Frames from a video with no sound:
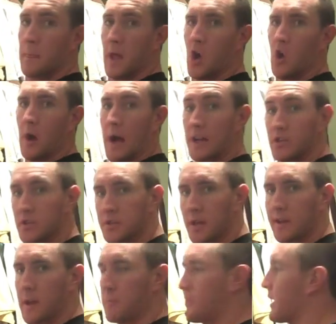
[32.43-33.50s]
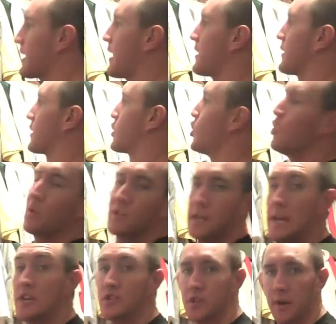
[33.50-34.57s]
Oh, I just thought I'd pick out a cool
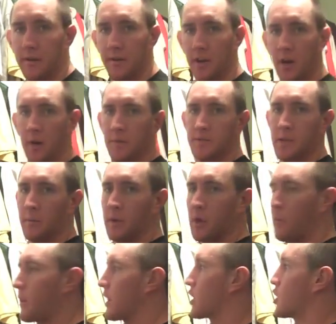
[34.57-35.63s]
t-shirt. You know, someone could wear a